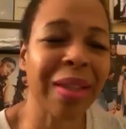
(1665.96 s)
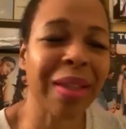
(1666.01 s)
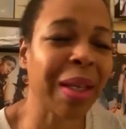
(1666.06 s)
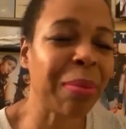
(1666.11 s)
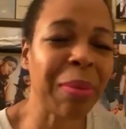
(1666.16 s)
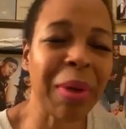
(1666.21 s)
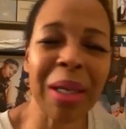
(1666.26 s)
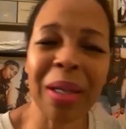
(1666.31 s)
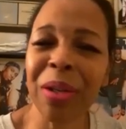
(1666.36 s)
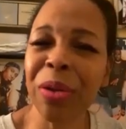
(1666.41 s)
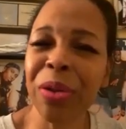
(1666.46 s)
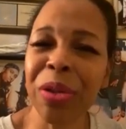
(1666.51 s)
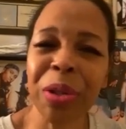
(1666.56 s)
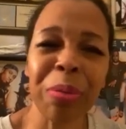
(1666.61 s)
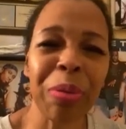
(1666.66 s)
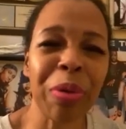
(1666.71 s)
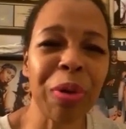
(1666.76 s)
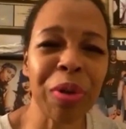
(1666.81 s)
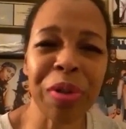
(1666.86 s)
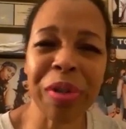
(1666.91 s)
They made Lucy
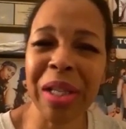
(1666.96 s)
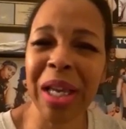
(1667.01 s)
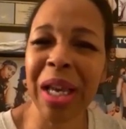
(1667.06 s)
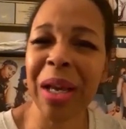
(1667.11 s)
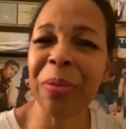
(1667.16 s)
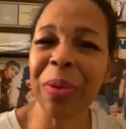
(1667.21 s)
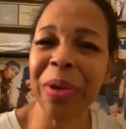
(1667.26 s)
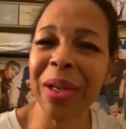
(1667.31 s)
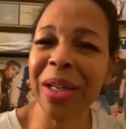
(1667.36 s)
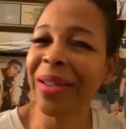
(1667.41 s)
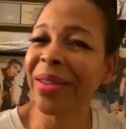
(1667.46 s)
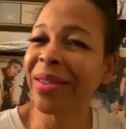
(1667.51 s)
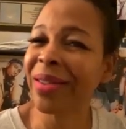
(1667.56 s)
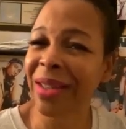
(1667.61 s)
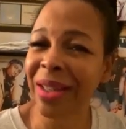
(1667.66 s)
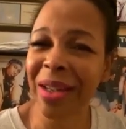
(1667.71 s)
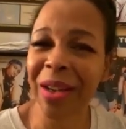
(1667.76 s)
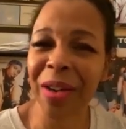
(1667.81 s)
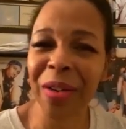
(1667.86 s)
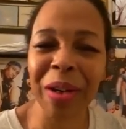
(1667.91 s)
Pearl sound what it,
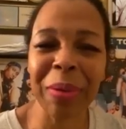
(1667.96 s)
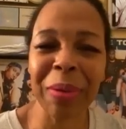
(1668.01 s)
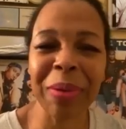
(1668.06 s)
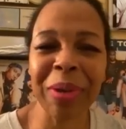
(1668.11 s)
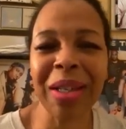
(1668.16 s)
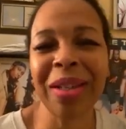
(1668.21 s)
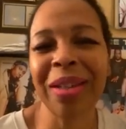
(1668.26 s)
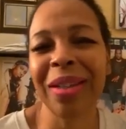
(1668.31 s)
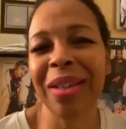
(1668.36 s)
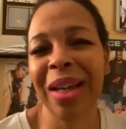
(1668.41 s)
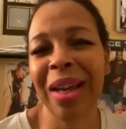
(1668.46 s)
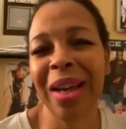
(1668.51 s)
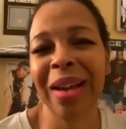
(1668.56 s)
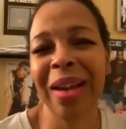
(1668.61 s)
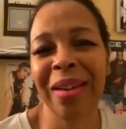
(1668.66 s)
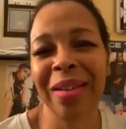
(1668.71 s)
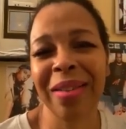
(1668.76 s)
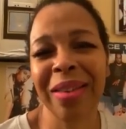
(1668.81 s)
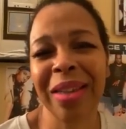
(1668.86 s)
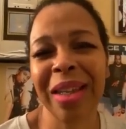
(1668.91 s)
you know what I mean?
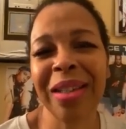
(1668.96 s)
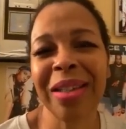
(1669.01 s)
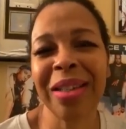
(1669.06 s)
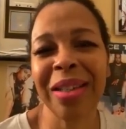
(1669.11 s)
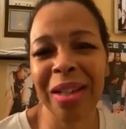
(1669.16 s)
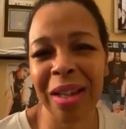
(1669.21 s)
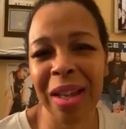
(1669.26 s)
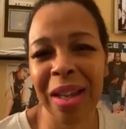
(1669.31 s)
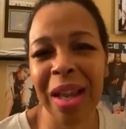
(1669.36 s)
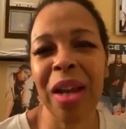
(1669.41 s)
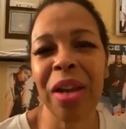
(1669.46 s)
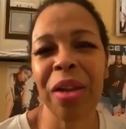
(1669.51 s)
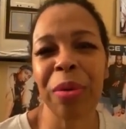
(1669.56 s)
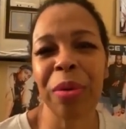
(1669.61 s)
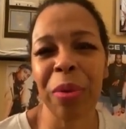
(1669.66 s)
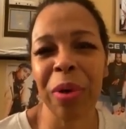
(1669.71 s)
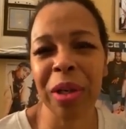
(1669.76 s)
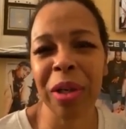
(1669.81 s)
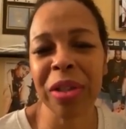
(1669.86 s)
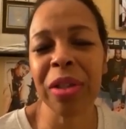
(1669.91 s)
Yeah, they did a lot of the
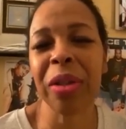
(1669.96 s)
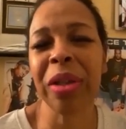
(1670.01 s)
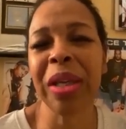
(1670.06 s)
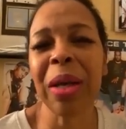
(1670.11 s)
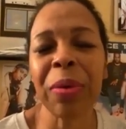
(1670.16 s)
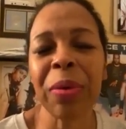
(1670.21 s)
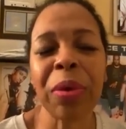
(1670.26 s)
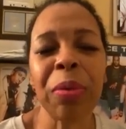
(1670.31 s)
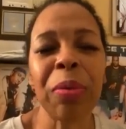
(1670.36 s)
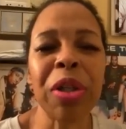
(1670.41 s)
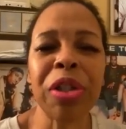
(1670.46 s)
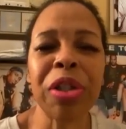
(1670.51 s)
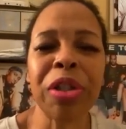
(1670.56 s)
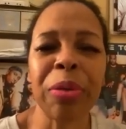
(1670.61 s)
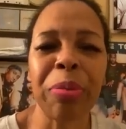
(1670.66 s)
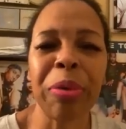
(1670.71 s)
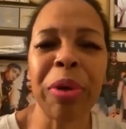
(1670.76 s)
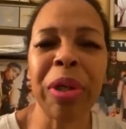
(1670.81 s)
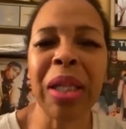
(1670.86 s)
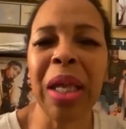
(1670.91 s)
work. So they were the ones to
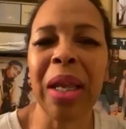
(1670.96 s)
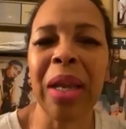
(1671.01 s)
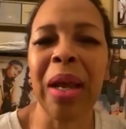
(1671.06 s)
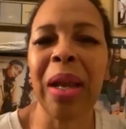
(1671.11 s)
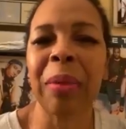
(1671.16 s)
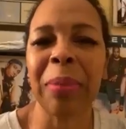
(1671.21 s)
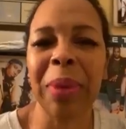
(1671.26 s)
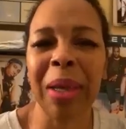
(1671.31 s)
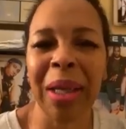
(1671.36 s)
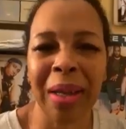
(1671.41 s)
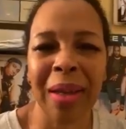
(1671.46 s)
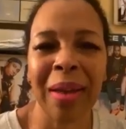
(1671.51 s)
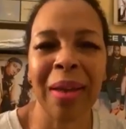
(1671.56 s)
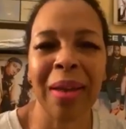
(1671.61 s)
bring that out of me.